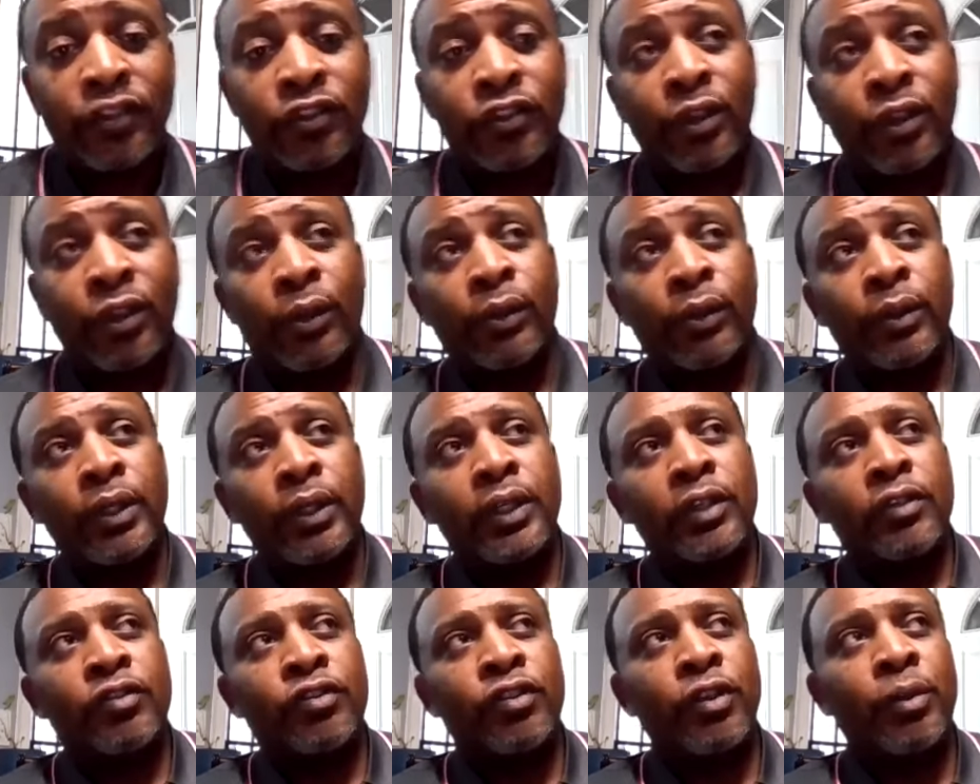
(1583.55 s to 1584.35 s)
And
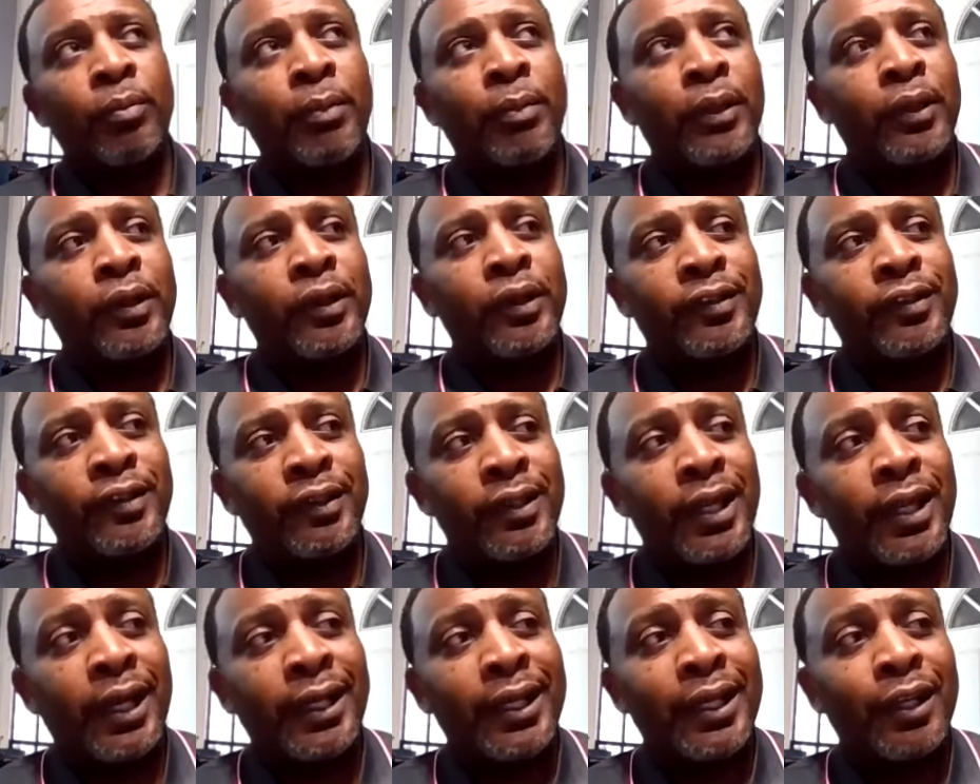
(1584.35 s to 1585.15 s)
so
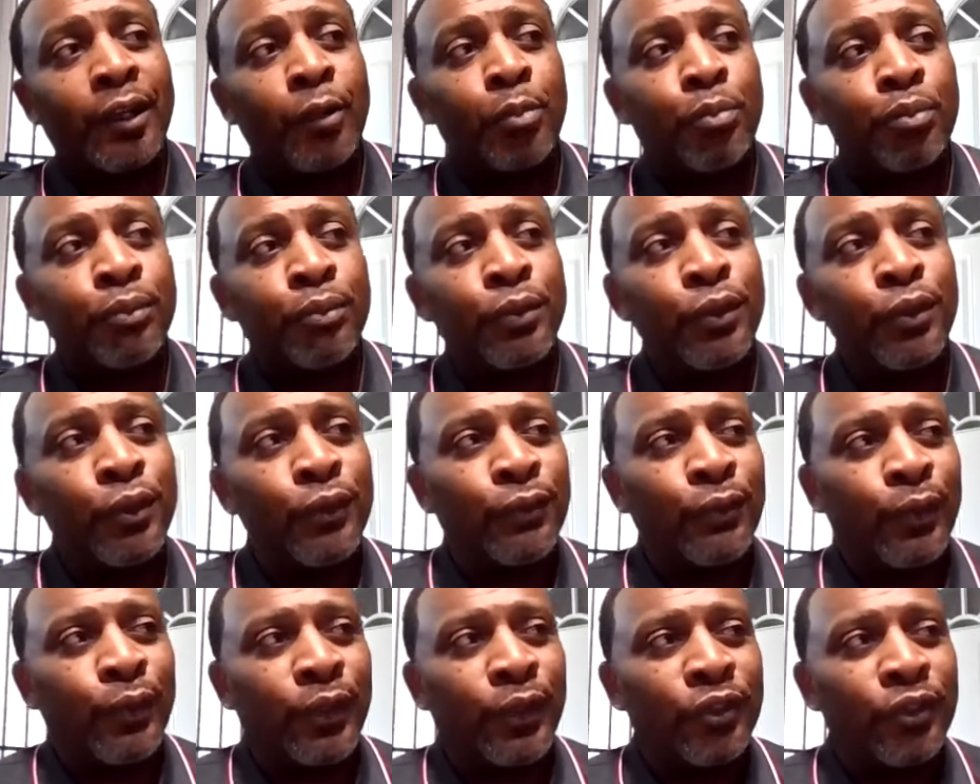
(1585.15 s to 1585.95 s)
someone did not get
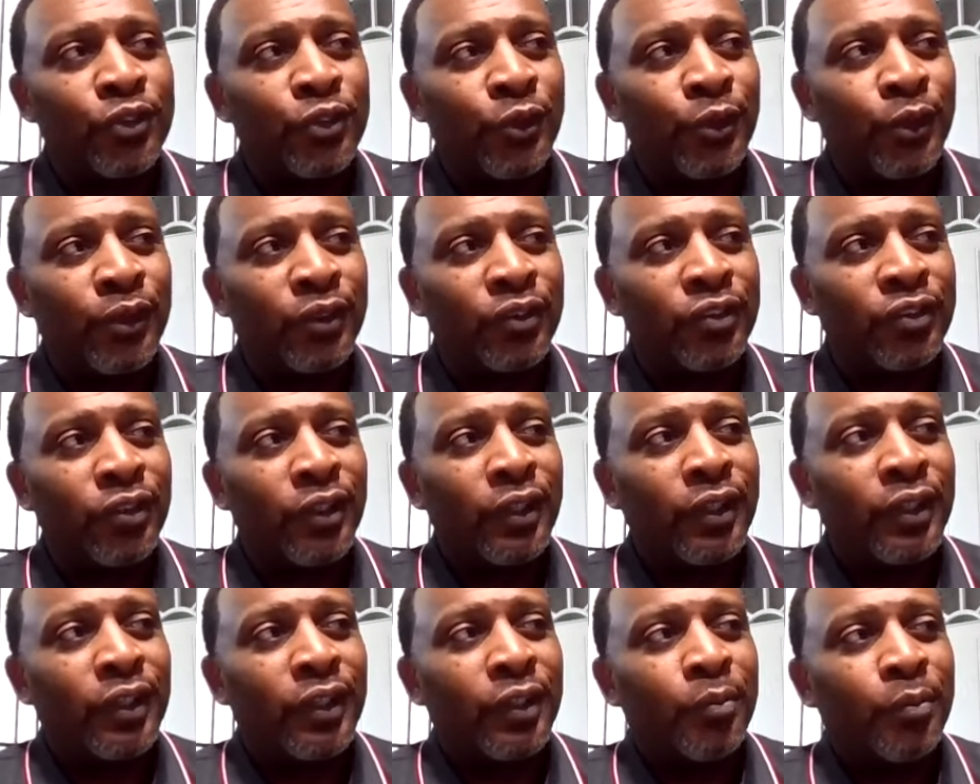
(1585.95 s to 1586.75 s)
approved for
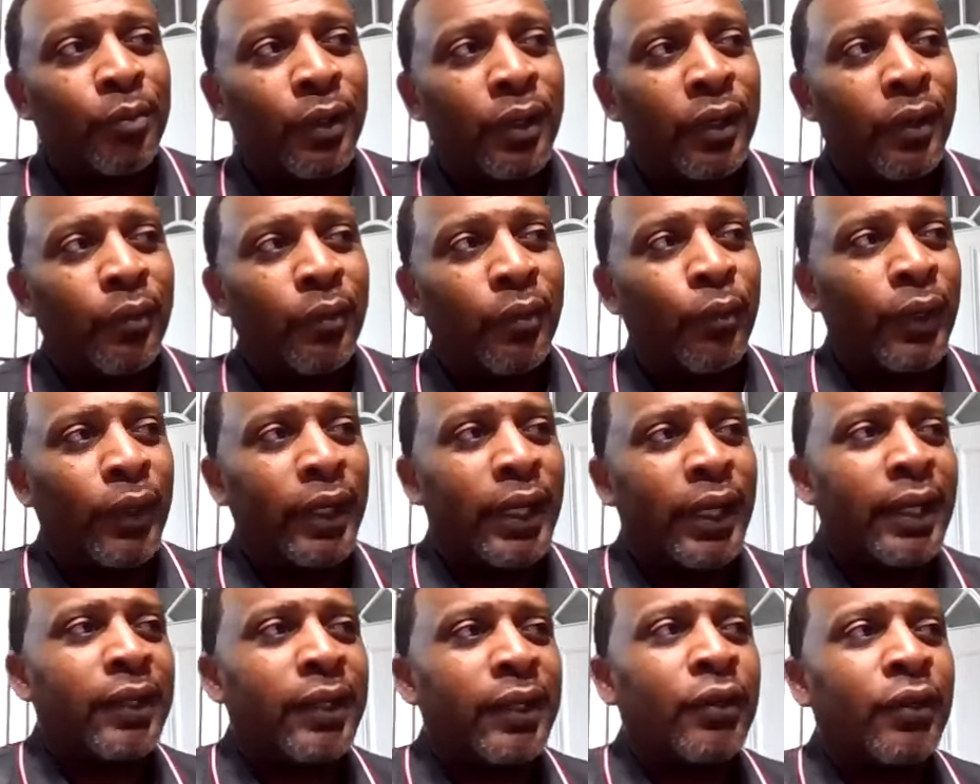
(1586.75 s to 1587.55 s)
insurance,
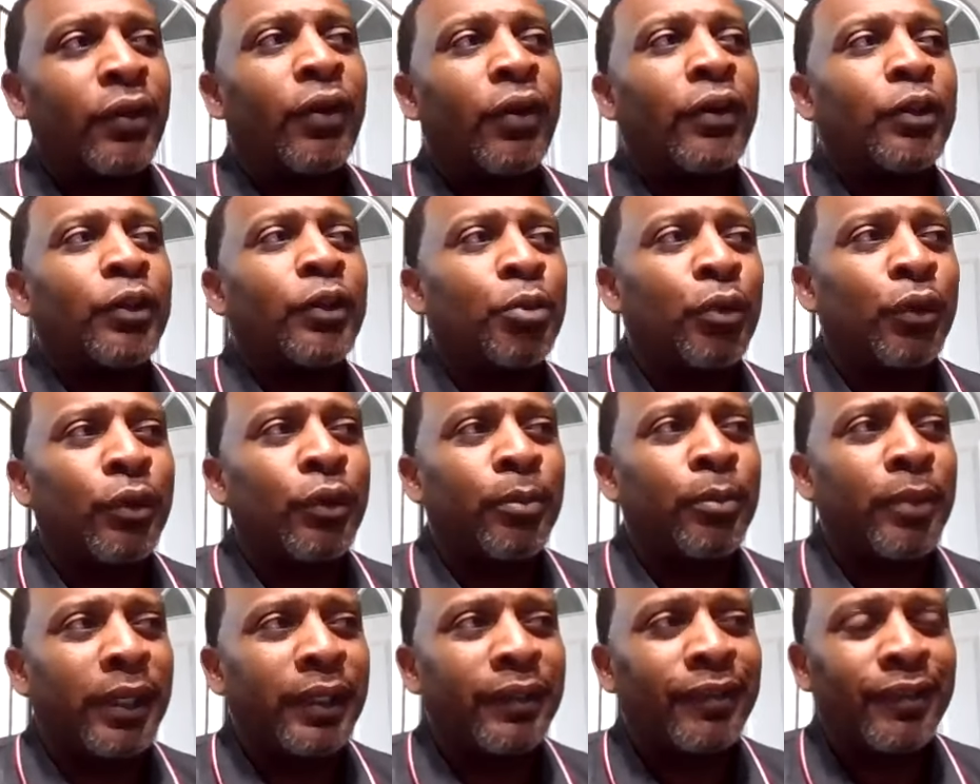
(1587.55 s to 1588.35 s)
but when I called the
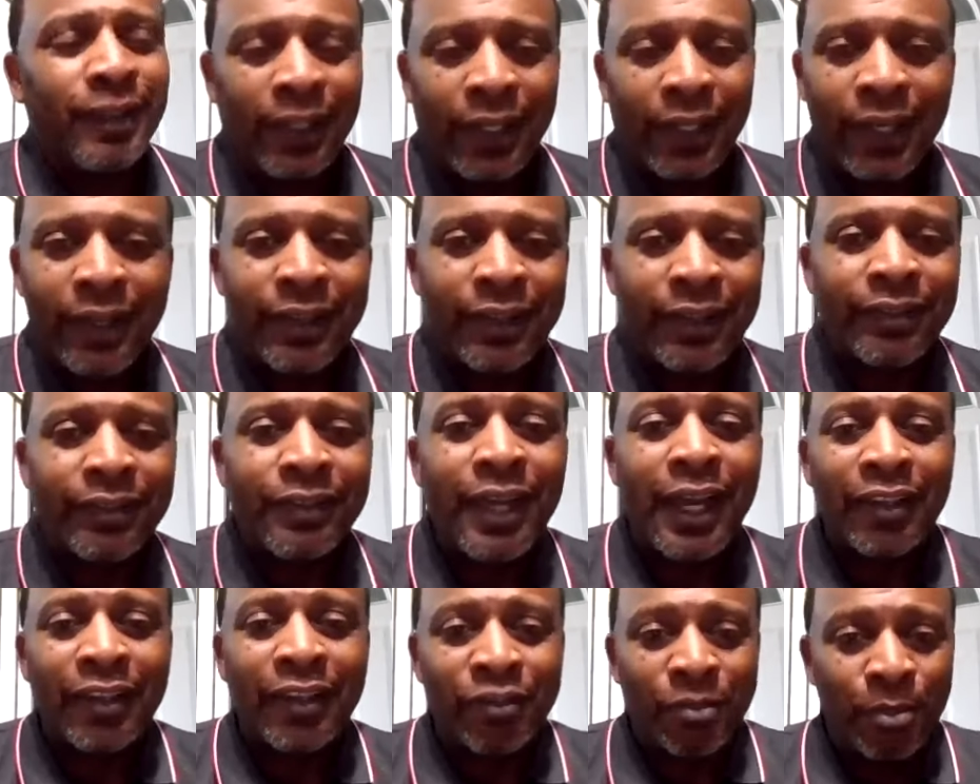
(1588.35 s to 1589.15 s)
broker back and said, hey,
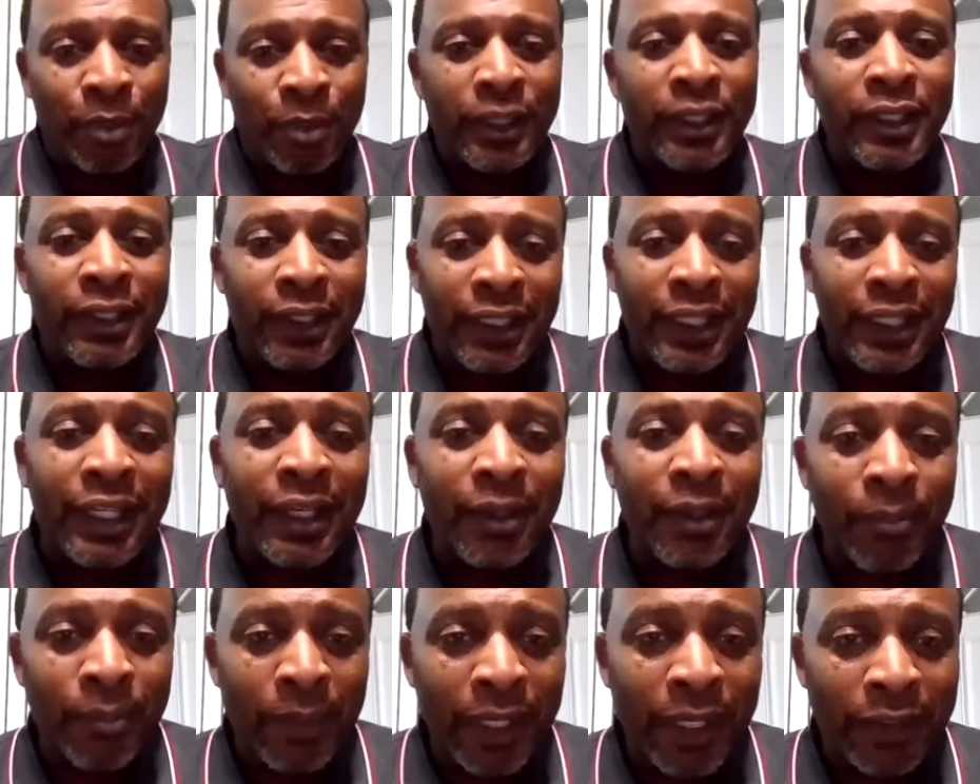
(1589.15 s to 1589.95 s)
this guy's been in
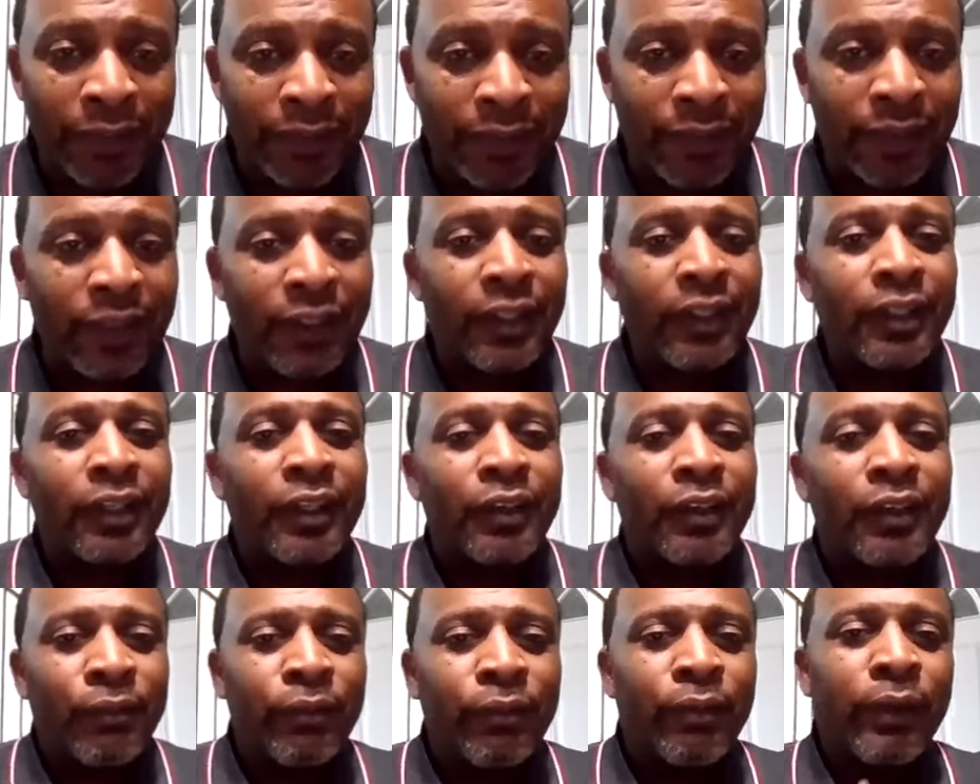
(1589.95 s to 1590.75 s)
EMS
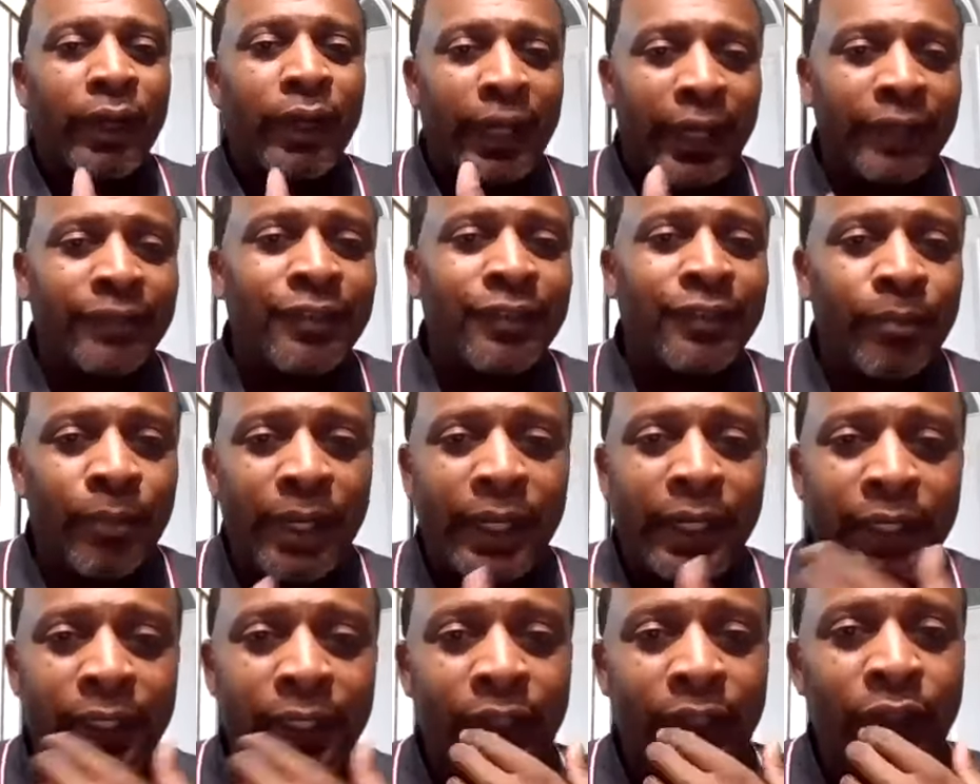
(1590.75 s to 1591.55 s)
for
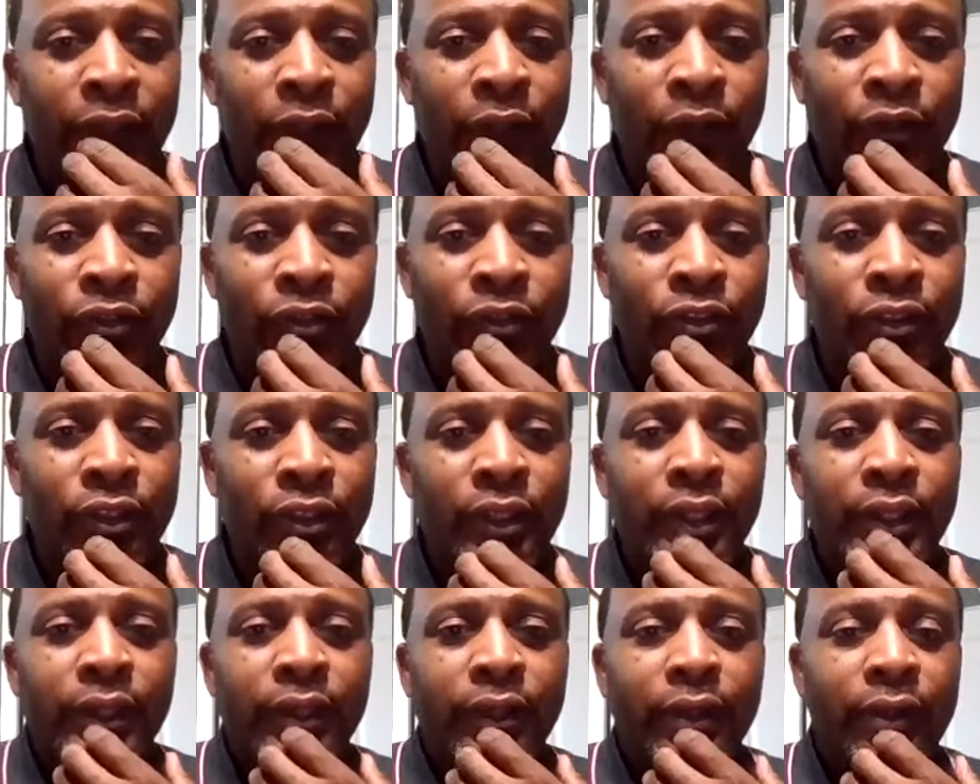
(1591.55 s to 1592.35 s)
X amount of
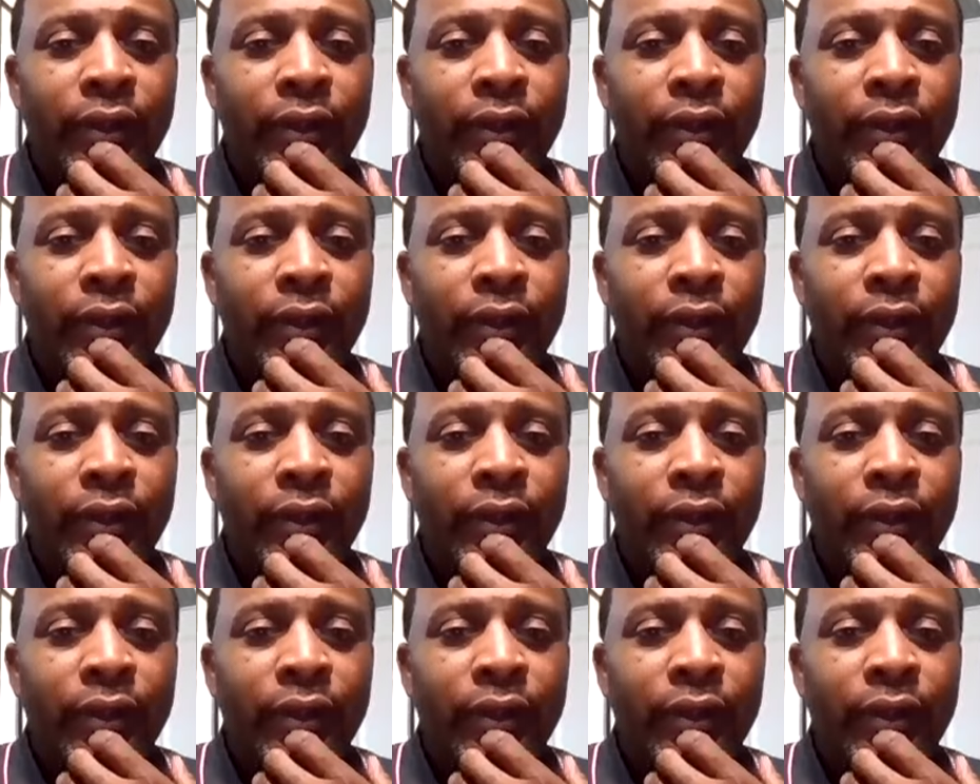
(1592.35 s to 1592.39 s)
years,